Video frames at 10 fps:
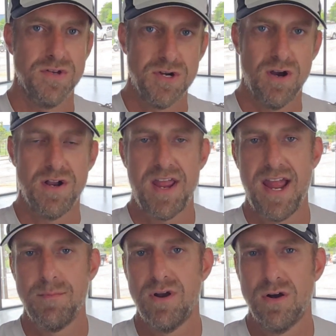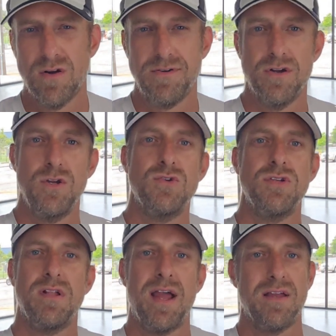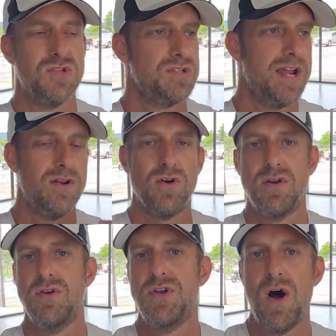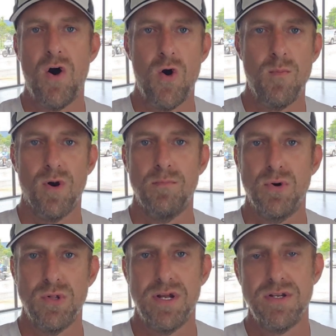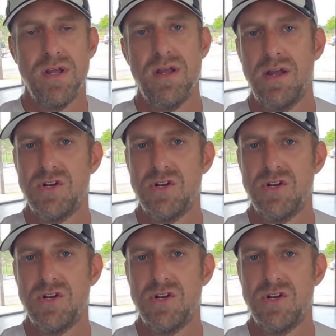the turret camera, or if you're using like a standard dome or bullet,